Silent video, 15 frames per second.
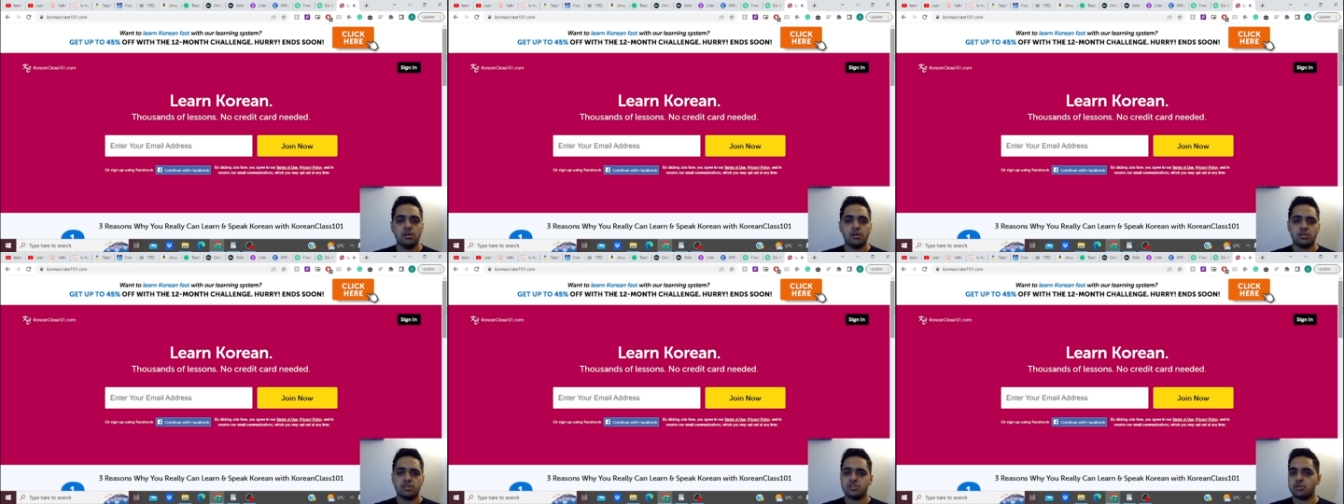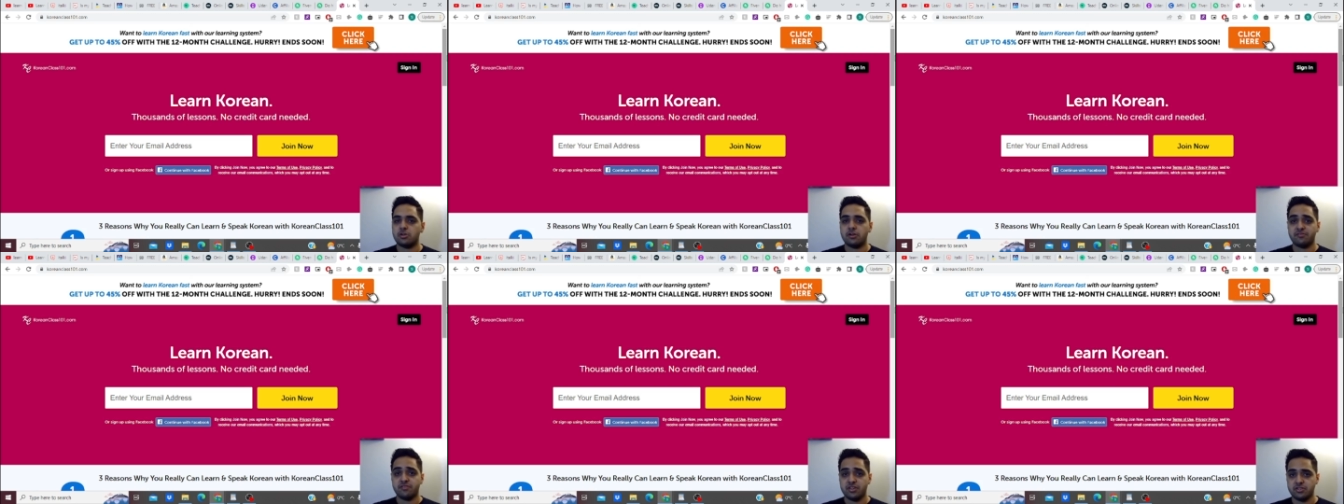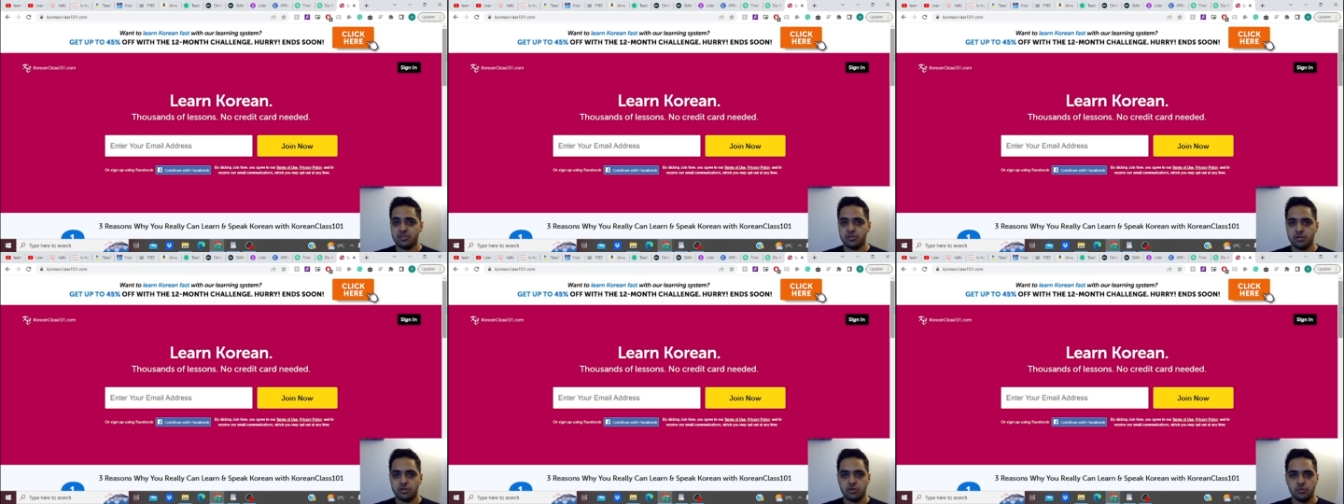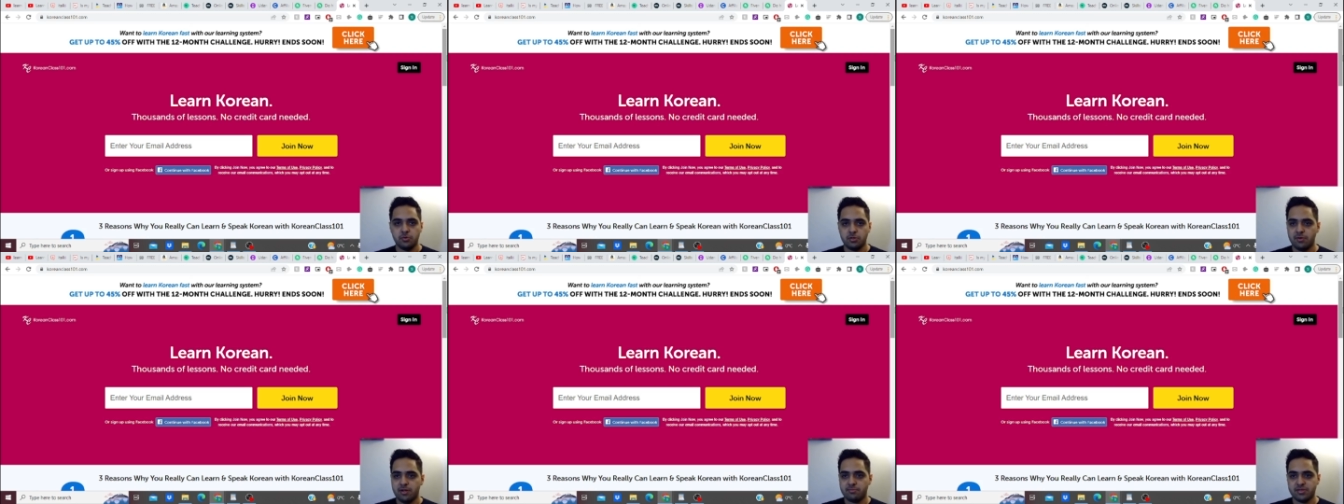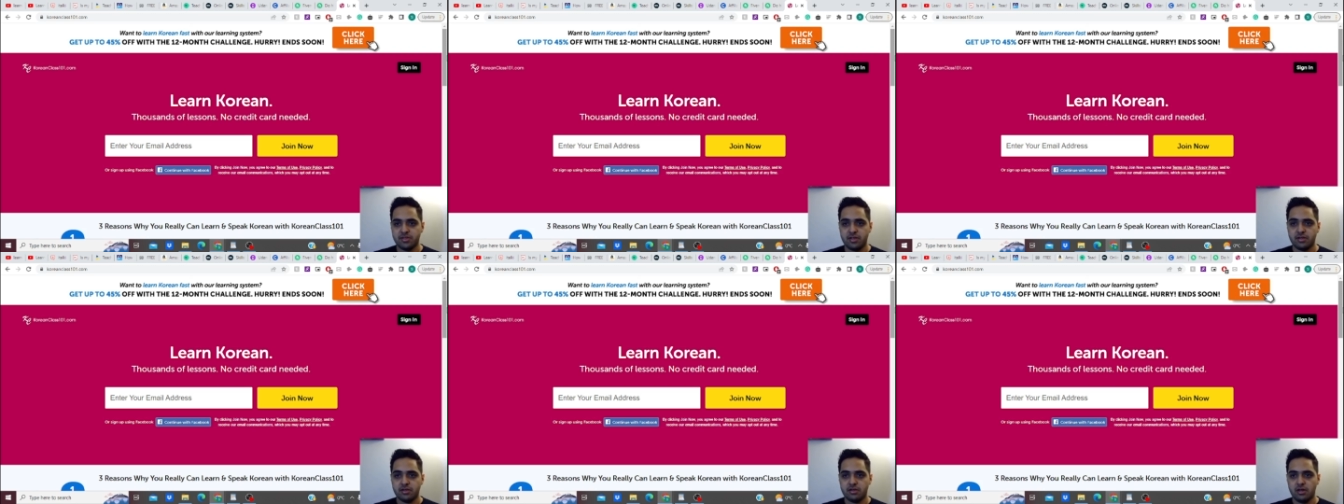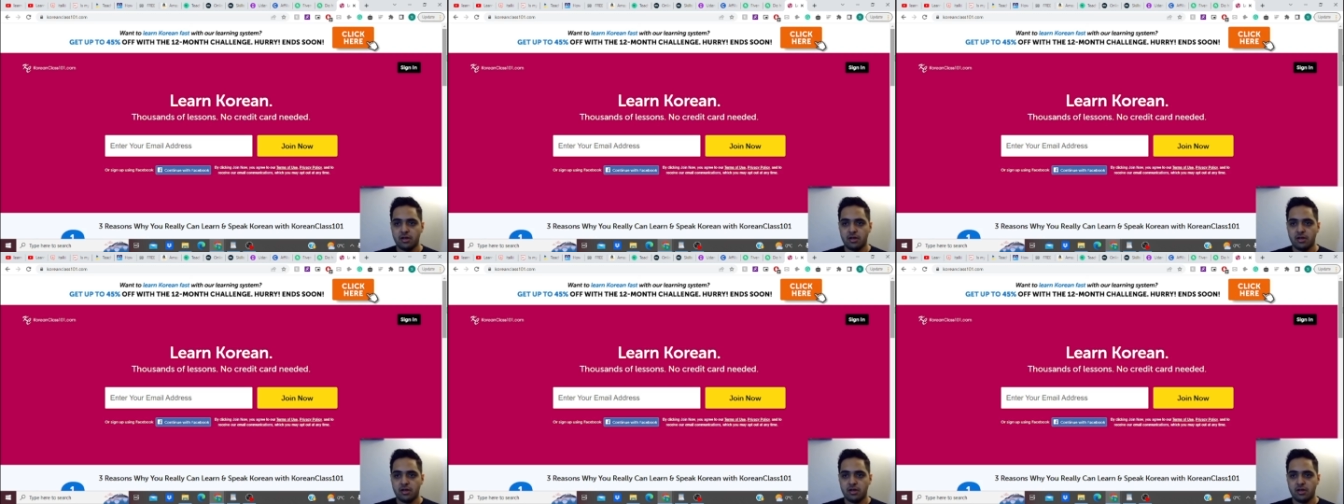There's a lot of things you can do with a website.